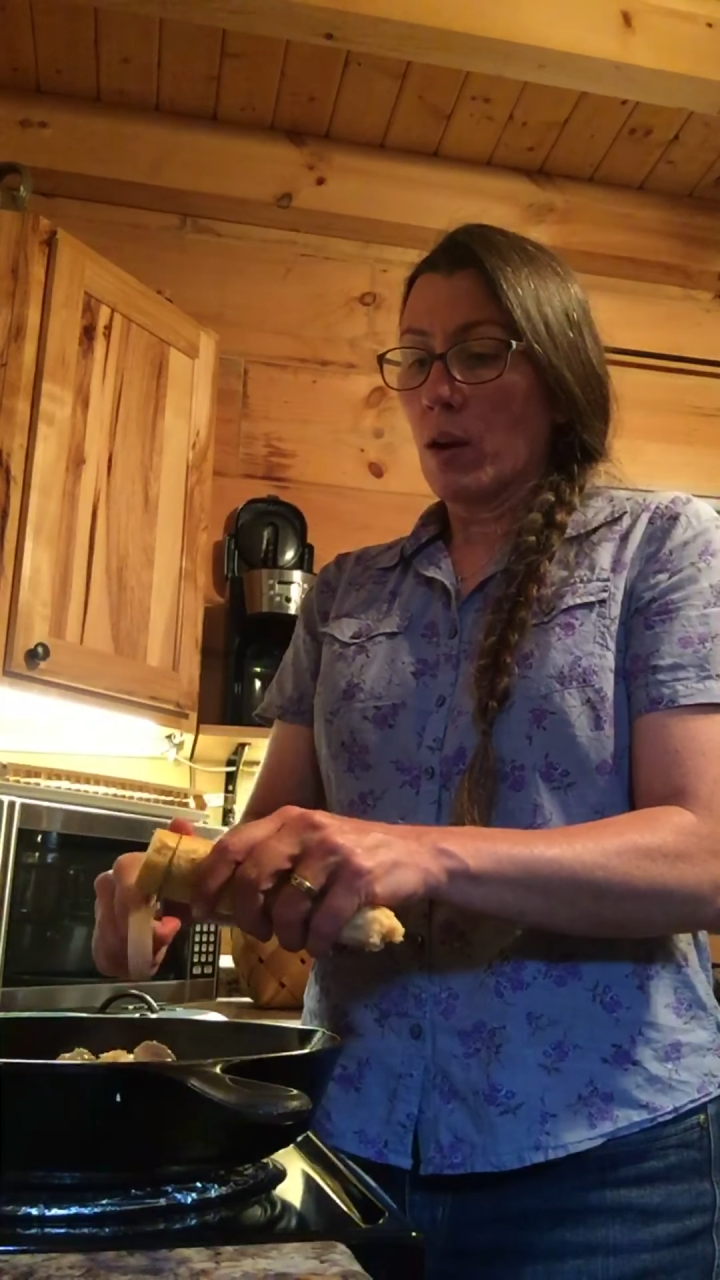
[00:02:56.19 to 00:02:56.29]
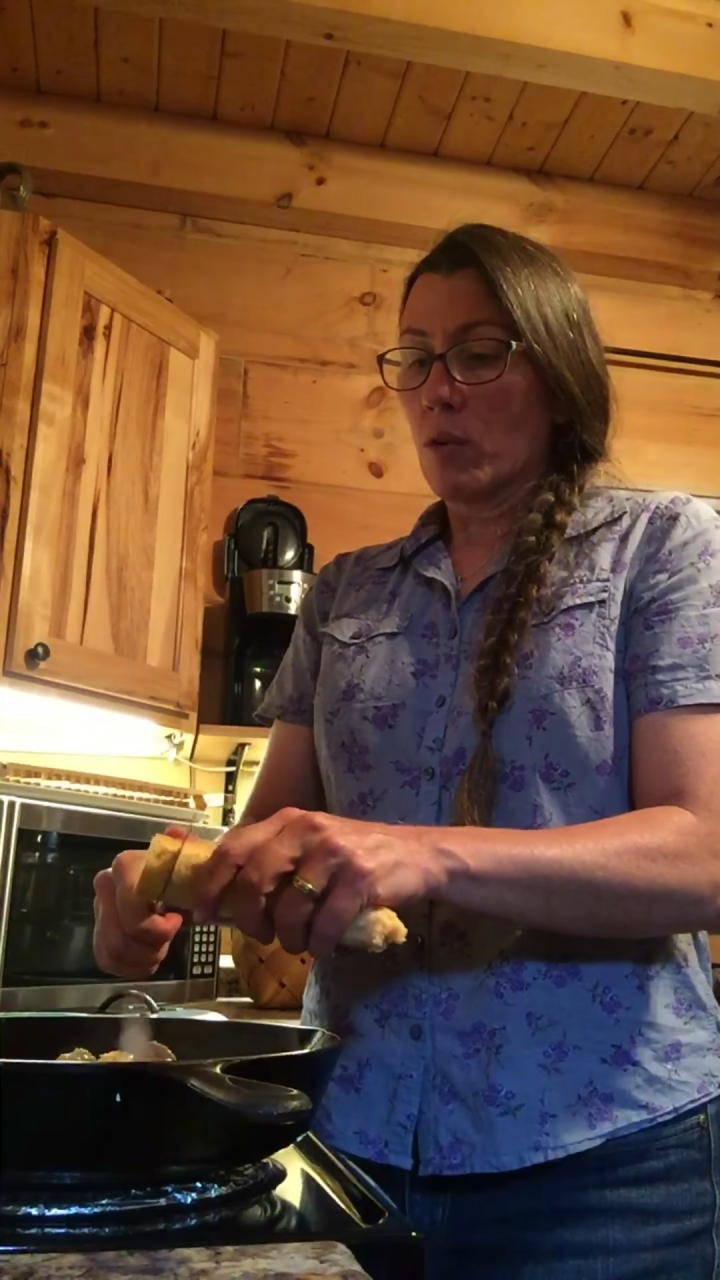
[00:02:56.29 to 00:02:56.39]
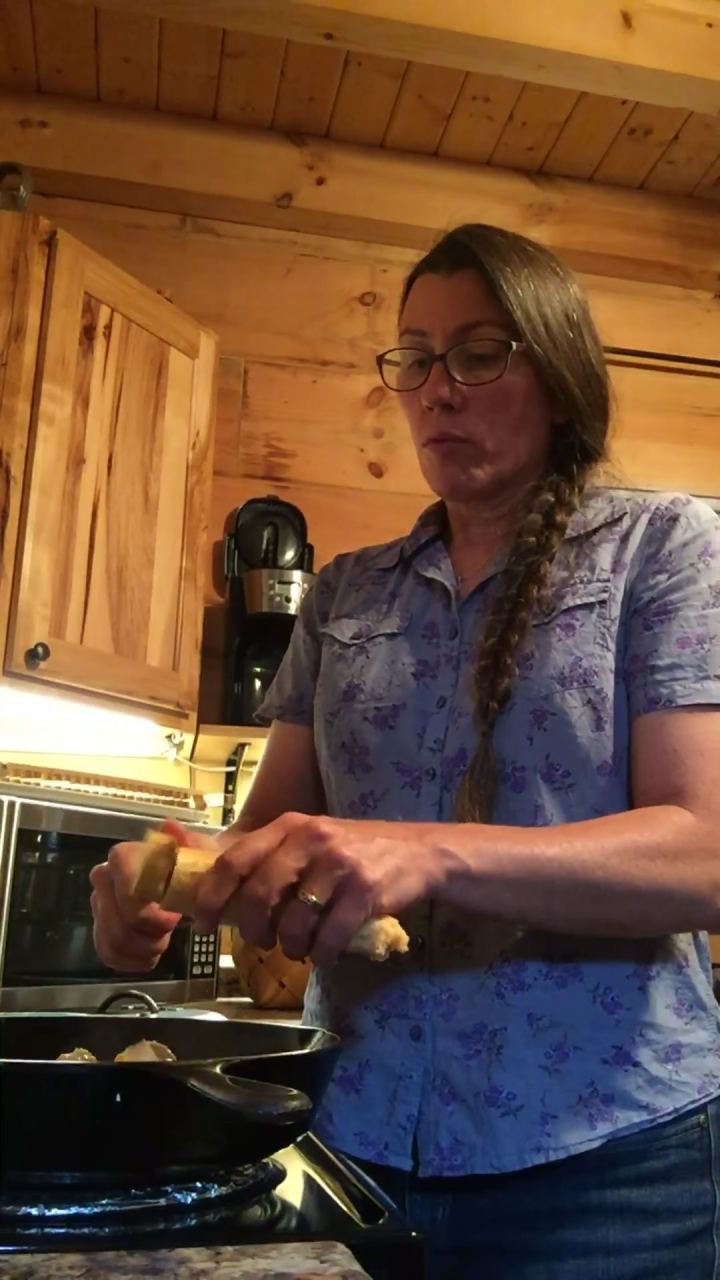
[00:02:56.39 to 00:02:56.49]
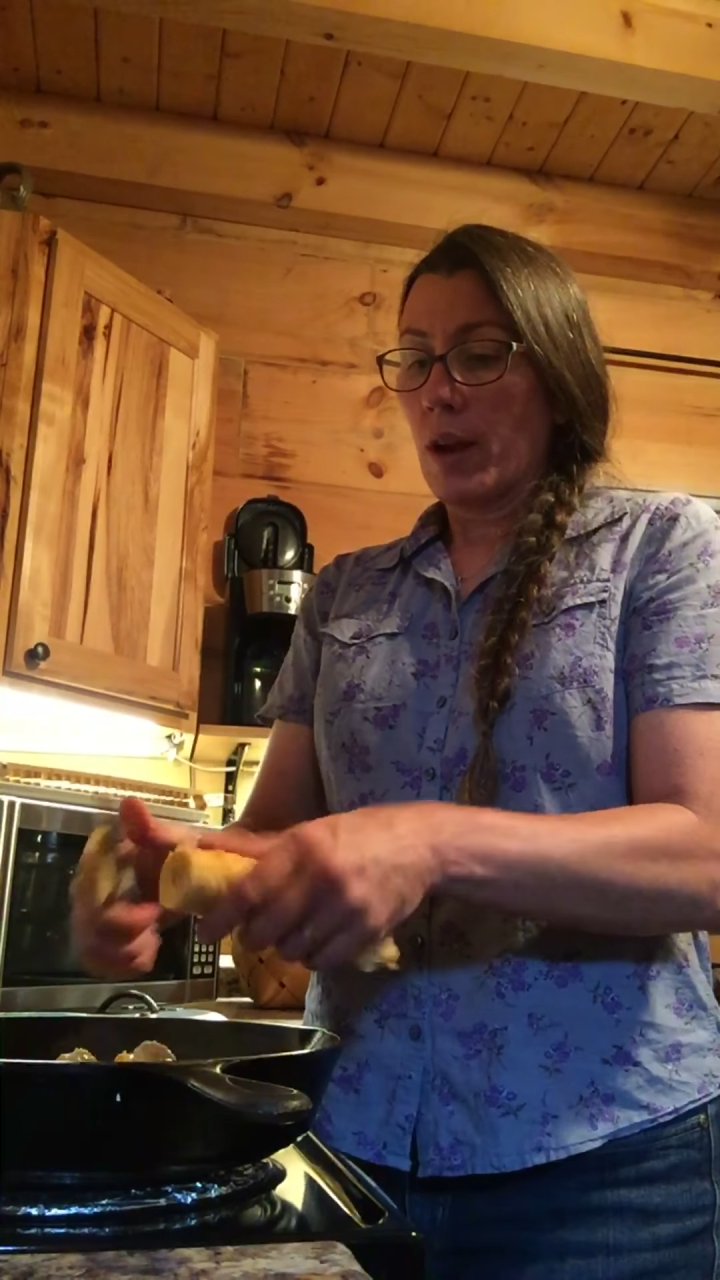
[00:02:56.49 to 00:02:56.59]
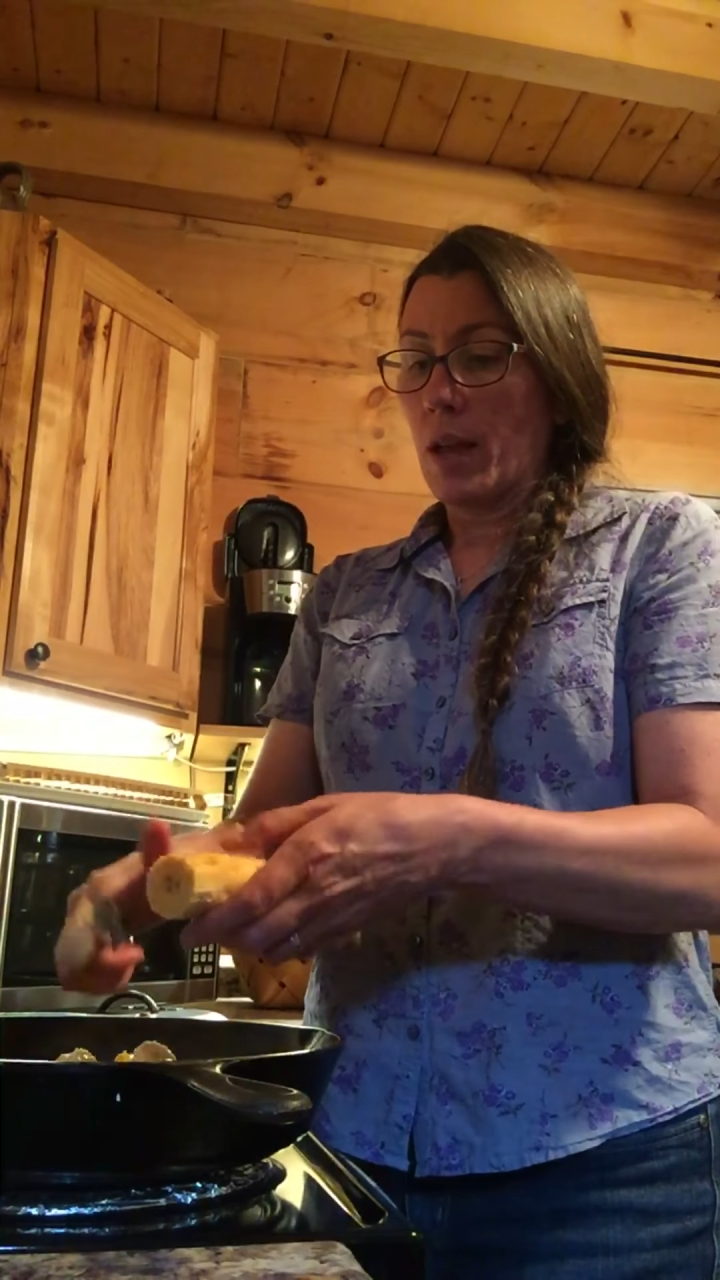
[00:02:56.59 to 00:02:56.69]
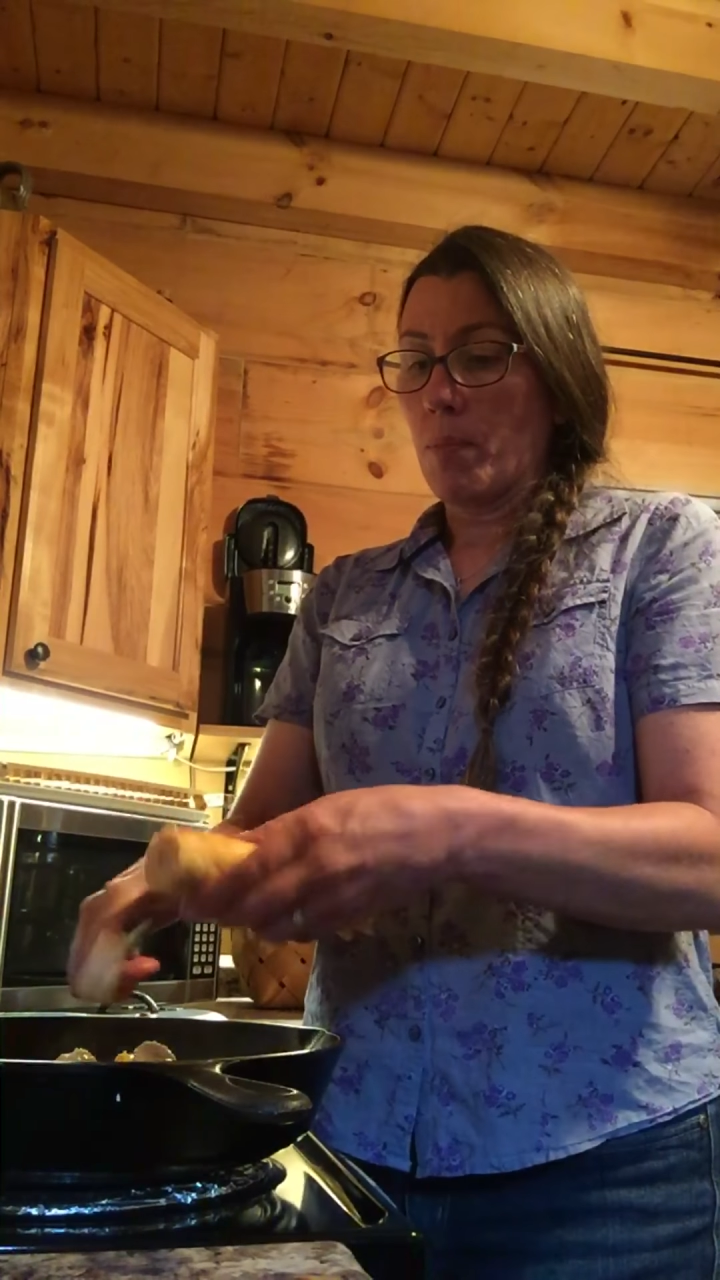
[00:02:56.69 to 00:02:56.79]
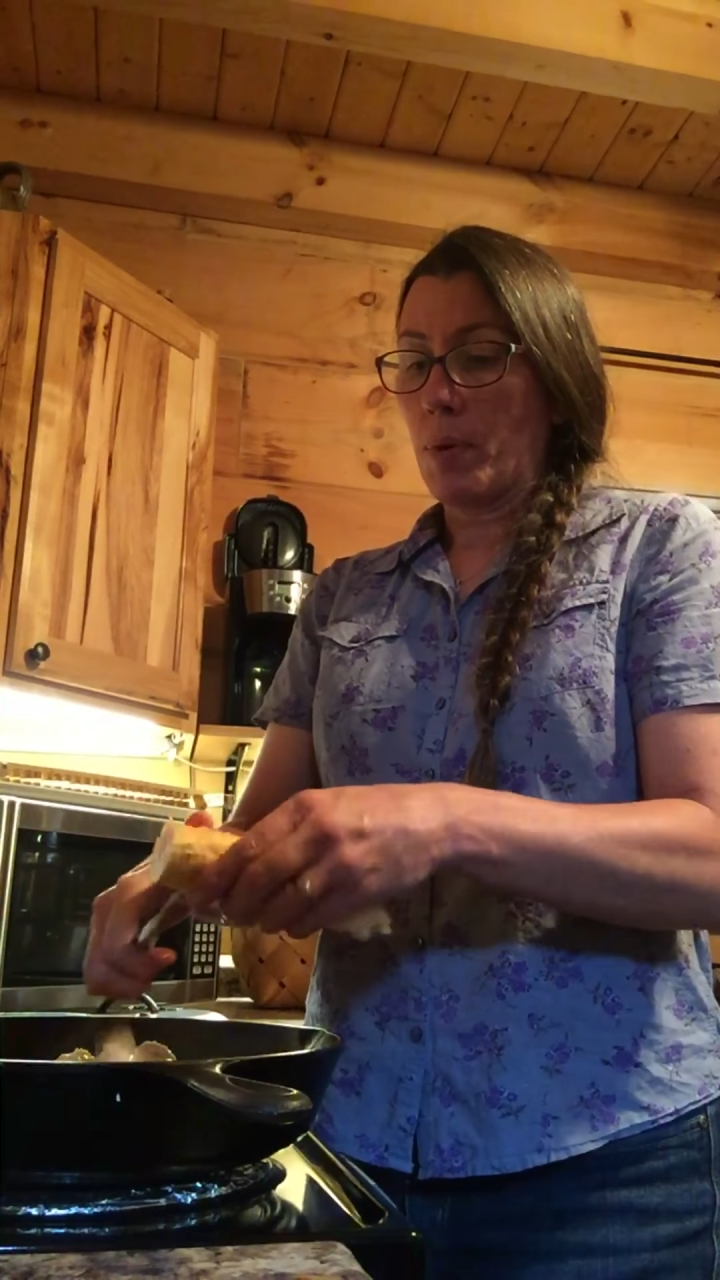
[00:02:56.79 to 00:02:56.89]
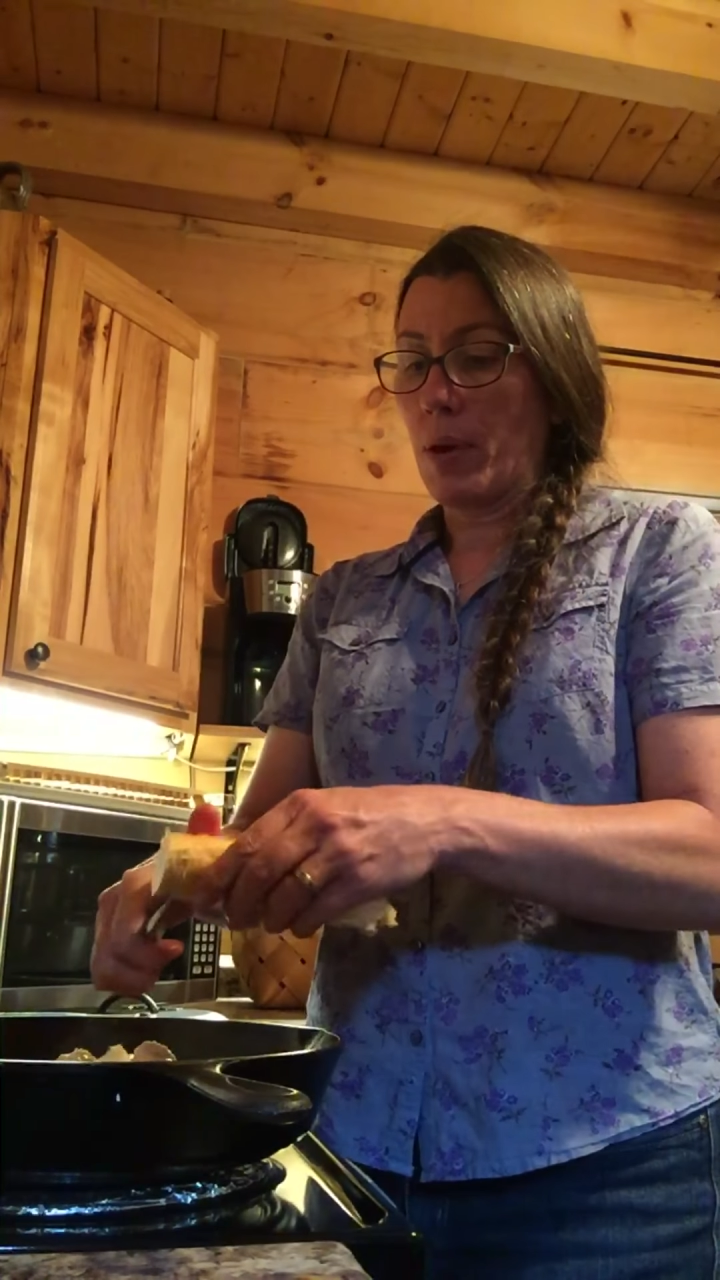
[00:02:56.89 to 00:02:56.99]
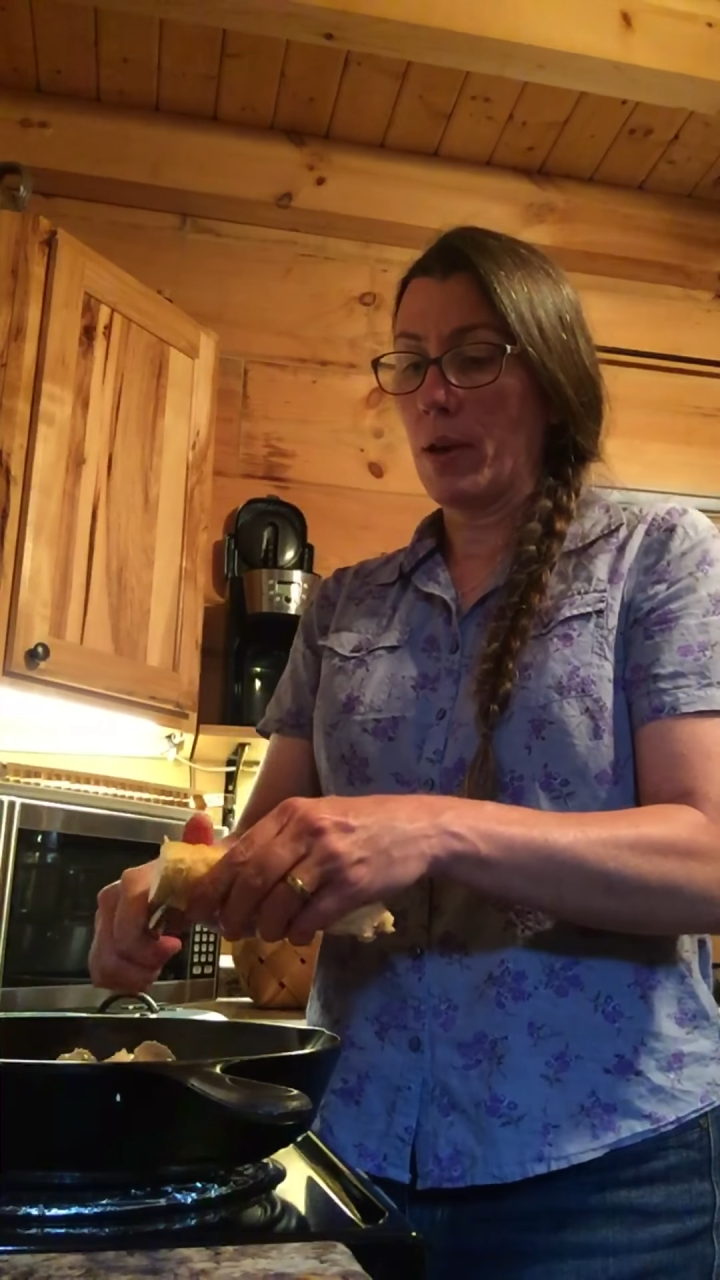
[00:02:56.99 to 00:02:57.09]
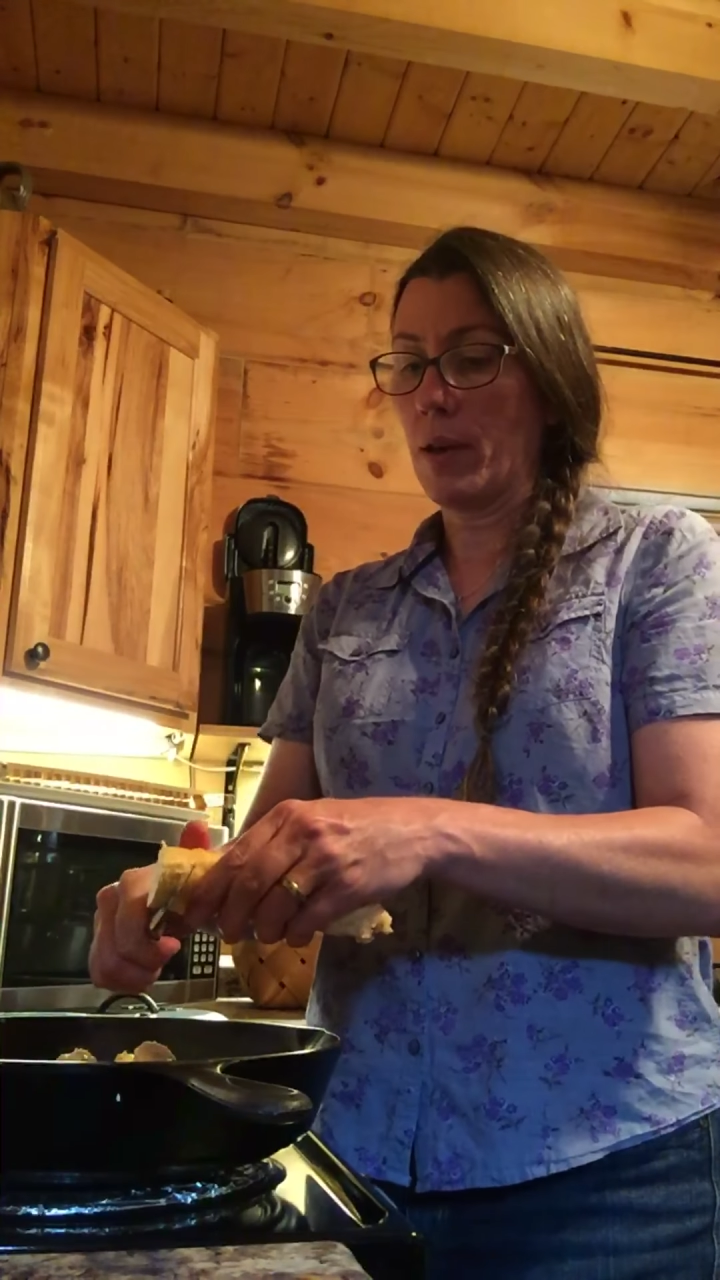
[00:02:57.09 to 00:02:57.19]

are ripe,